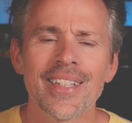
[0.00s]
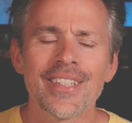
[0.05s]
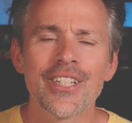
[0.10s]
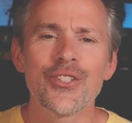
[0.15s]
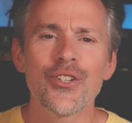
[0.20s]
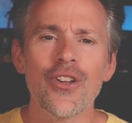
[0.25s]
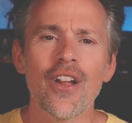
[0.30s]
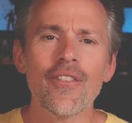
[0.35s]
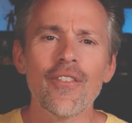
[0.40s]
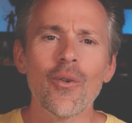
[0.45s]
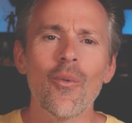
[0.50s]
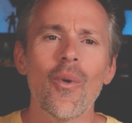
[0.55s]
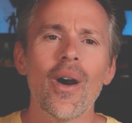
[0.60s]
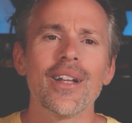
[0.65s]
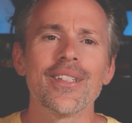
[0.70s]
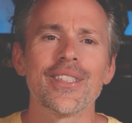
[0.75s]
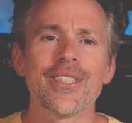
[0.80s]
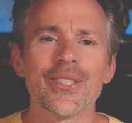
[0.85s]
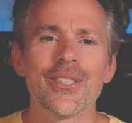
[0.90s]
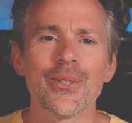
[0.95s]
did you ever
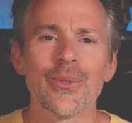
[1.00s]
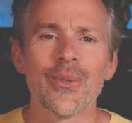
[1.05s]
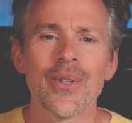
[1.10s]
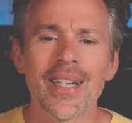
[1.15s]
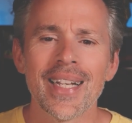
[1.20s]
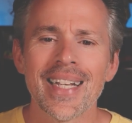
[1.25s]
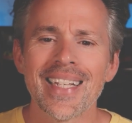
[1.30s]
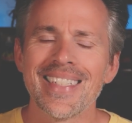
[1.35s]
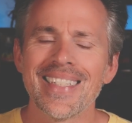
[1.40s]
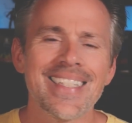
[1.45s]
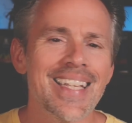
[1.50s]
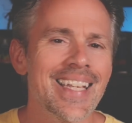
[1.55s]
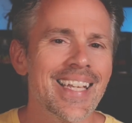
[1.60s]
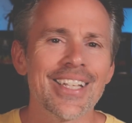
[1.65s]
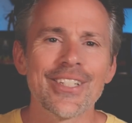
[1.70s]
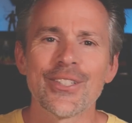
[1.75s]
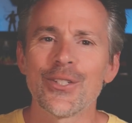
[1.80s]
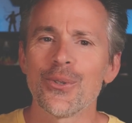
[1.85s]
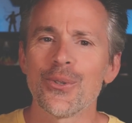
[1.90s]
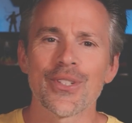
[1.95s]
want to dig
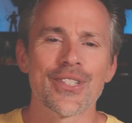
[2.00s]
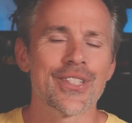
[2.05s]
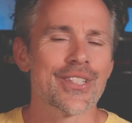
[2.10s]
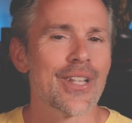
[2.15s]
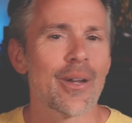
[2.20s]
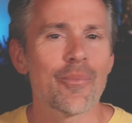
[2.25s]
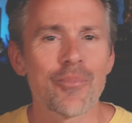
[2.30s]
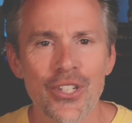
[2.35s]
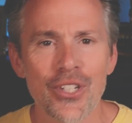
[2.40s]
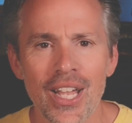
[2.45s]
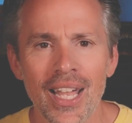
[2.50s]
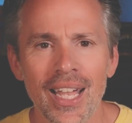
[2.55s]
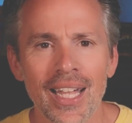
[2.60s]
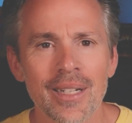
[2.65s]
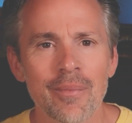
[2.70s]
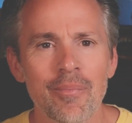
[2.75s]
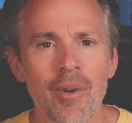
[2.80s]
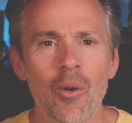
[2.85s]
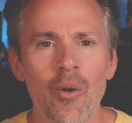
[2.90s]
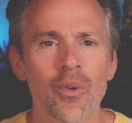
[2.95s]
into a
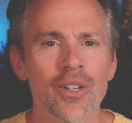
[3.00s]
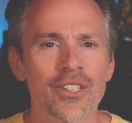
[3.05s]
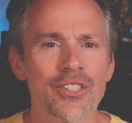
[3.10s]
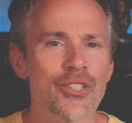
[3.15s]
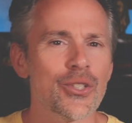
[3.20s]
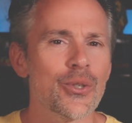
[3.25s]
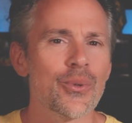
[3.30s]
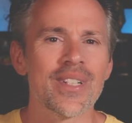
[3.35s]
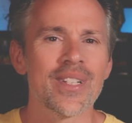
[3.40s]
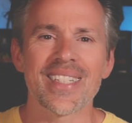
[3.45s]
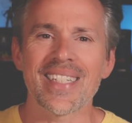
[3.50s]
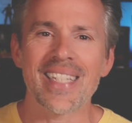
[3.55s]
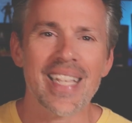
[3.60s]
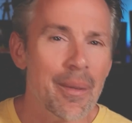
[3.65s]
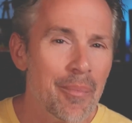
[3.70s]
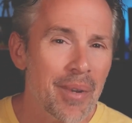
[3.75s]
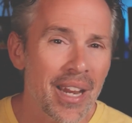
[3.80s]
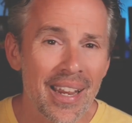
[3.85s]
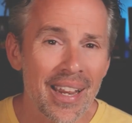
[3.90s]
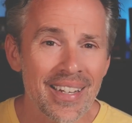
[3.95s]
subject, but were too
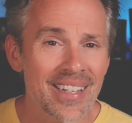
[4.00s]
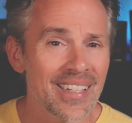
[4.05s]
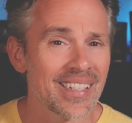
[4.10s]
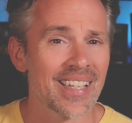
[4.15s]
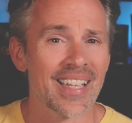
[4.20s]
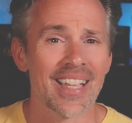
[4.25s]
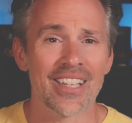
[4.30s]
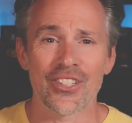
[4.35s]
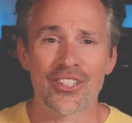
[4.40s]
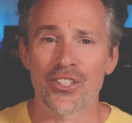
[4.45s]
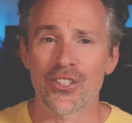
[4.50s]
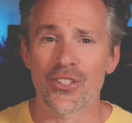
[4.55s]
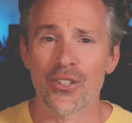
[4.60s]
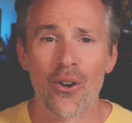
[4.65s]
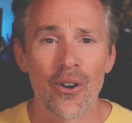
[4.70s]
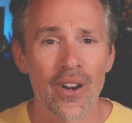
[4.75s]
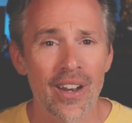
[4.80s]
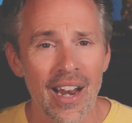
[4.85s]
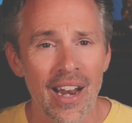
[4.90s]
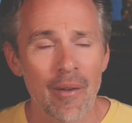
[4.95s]
intimidated to get
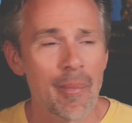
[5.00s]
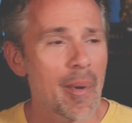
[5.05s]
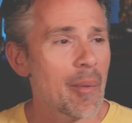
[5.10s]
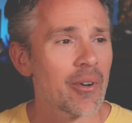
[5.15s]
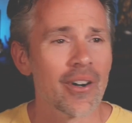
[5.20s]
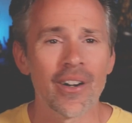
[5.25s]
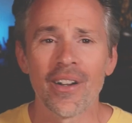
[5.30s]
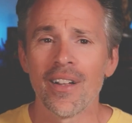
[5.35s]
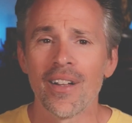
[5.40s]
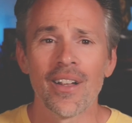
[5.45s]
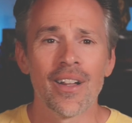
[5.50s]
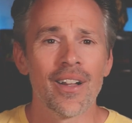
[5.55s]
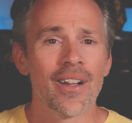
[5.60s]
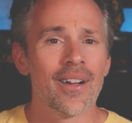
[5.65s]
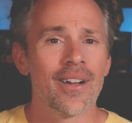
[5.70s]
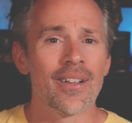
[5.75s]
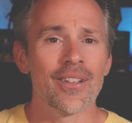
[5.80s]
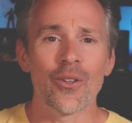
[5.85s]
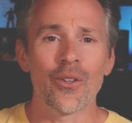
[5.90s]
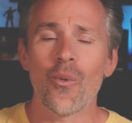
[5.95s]
started? I remember
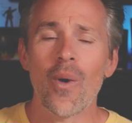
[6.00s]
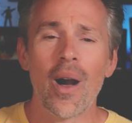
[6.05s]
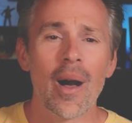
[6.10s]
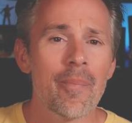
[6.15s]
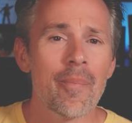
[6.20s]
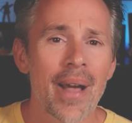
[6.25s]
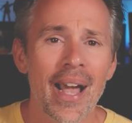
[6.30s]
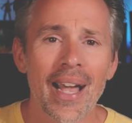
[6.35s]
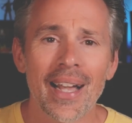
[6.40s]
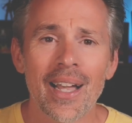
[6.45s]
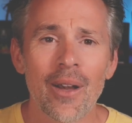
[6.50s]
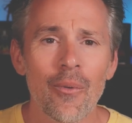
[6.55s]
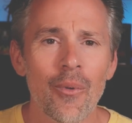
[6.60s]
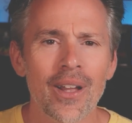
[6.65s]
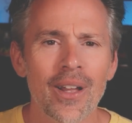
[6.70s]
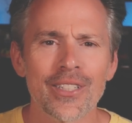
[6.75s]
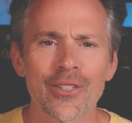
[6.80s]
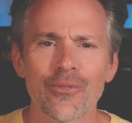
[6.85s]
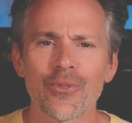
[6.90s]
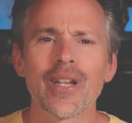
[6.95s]
a little while back, I
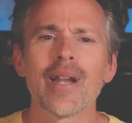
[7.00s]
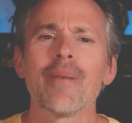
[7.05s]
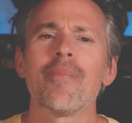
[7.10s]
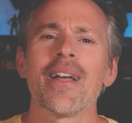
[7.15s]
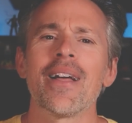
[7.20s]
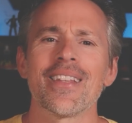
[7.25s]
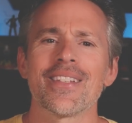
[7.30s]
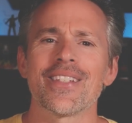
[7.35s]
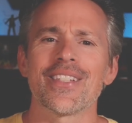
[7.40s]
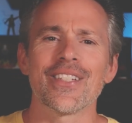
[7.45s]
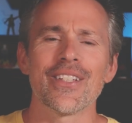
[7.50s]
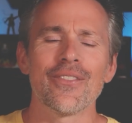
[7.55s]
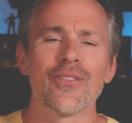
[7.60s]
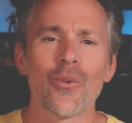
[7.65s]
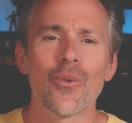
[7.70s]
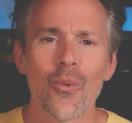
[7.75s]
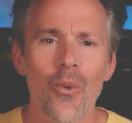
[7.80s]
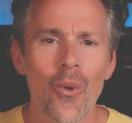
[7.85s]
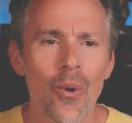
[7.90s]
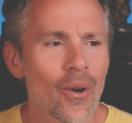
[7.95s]
wanted to read up on the
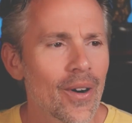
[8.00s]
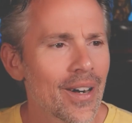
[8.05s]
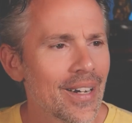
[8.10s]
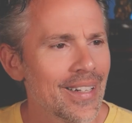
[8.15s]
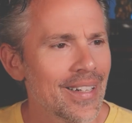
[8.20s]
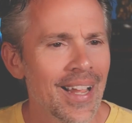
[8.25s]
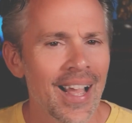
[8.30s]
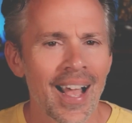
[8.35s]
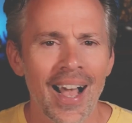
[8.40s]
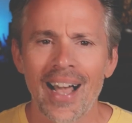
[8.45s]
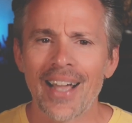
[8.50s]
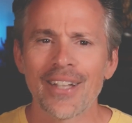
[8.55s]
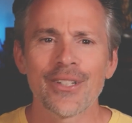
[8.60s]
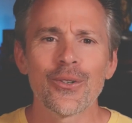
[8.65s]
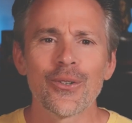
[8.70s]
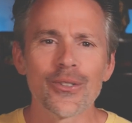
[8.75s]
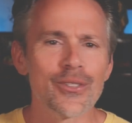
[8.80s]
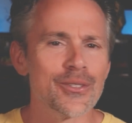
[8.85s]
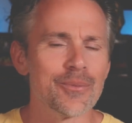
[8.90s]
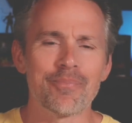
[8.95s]
Civil War, and I
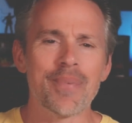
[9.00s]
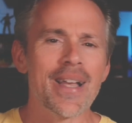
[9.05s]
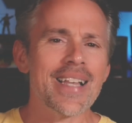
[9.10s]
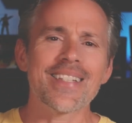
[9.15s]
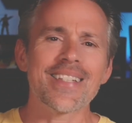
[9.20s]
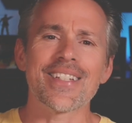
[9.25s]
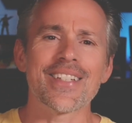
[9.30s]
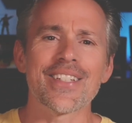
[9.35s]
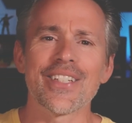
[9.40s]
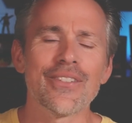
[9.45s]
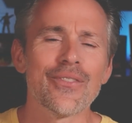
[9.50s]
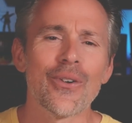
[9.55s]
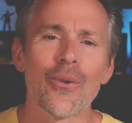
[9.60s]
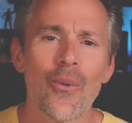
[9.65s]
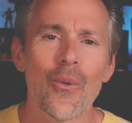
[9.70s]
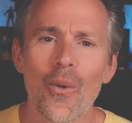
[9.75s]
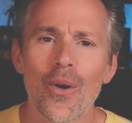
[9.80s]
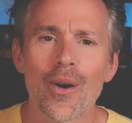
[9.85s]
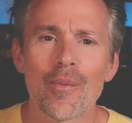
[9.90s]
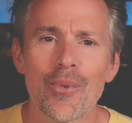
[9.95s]
Googled best Civil
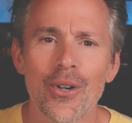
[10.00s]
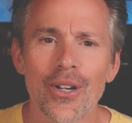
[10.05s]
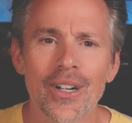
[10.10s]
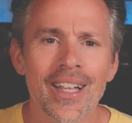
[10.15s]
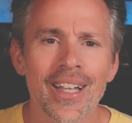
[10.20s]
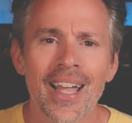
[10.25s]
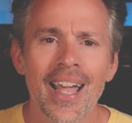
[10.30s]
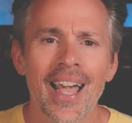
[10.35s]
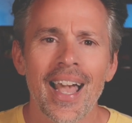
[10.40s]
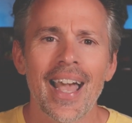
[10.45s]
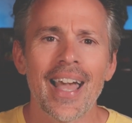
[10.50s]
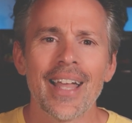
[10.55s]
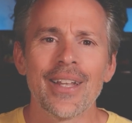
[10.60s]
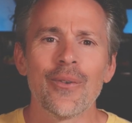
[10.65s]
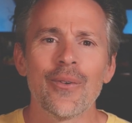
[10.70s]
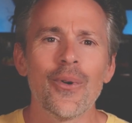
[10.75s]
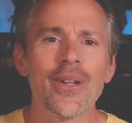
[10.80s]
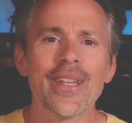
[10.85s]
War book, and the one